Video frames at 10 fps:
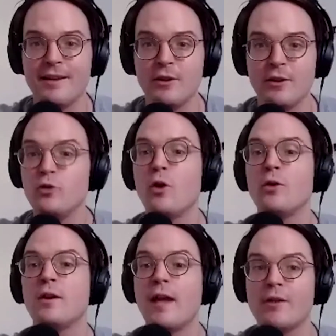you
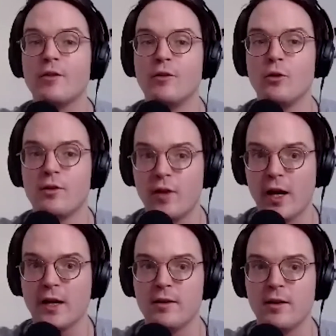don't get to do the
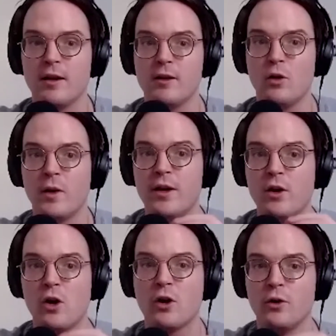second year. You are
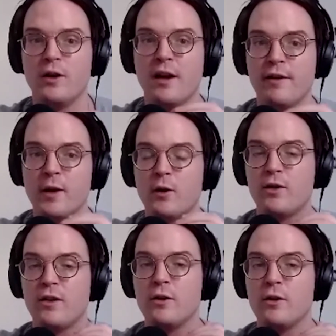not good enough. We
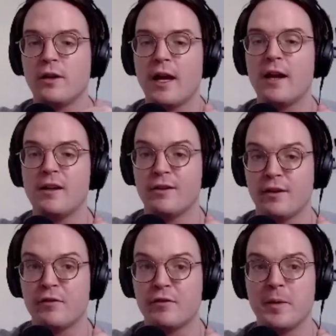don't think you'll get
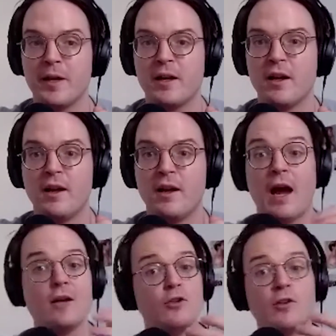anything from it.
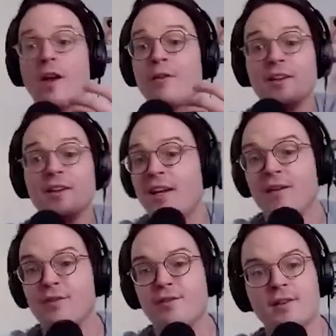And you just have to
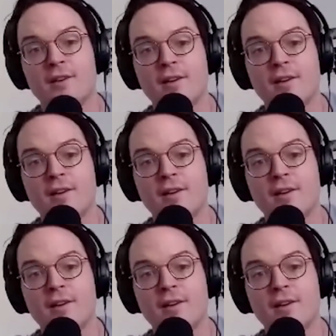leave.